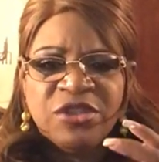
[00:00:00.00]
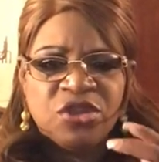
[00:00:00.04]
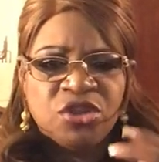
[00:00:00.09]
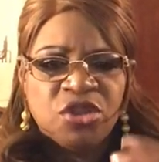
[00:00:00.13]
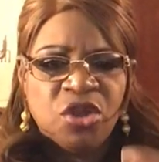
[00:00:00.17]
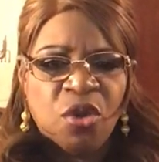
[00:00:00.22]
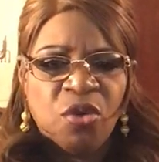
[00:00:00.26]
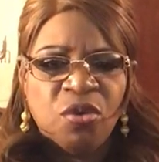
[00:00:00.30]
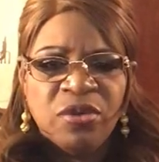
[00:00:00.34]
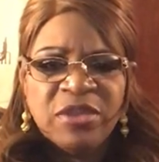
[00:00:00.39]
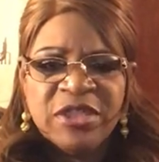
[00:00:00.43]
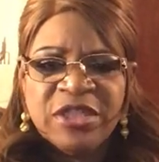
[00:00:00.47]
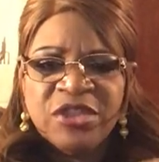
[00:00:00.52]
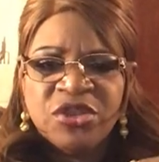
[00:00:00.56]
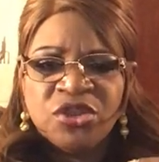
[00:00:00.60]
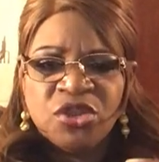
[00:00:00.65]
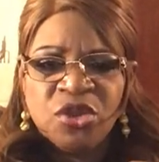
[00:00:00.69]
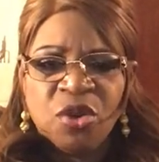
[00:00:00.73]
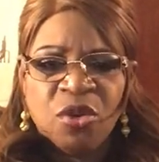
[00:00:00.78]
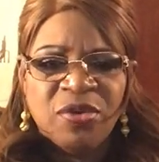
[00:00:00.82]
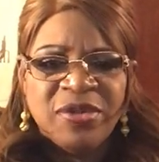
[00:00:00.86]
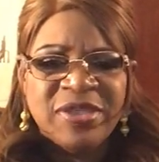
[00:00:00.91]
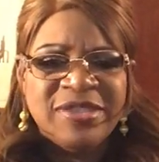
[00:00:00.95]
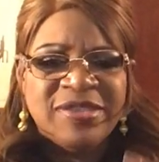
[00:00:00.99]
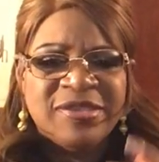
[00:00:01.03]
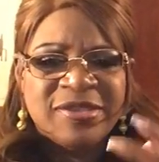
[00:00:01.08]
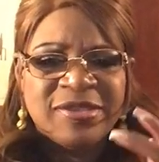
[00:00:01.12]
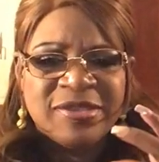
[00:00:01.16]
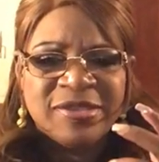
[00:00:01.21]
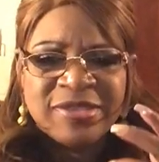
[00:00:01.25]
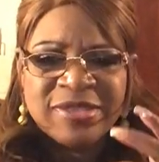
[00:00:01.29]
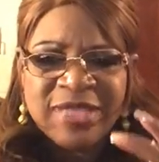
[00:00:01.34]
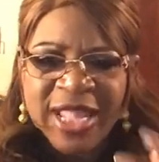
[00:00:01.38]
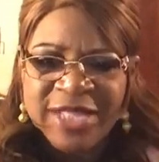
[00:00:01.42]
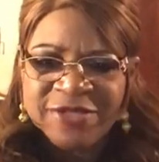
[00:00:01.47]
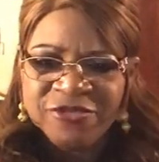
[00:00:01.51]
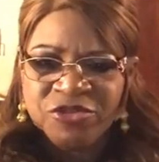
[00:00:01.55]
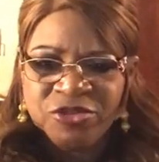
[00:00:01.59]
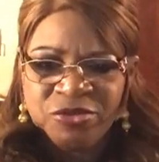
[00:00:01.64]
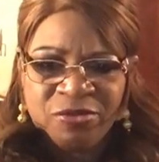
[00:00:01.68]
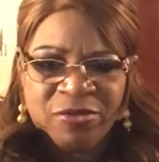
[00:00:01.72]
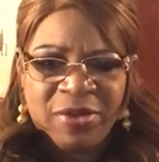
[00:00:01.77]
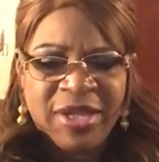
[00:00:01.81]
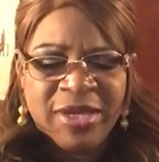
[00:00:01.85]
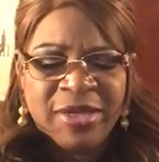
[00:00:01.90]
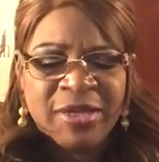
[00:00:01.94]
totally, totally
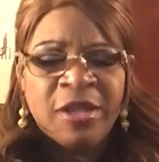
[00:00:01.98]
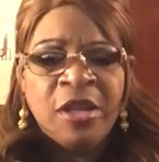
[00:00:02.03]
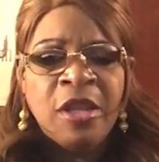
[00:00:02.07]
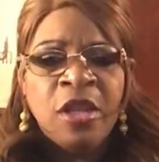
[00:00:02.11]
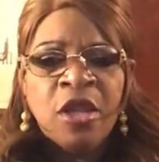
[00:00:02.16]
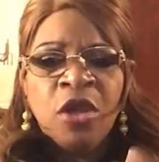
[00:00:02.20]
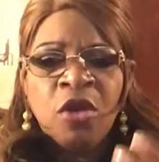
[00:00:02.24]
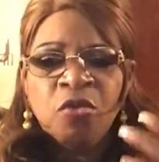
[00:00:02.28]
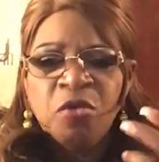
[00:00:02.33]
saturated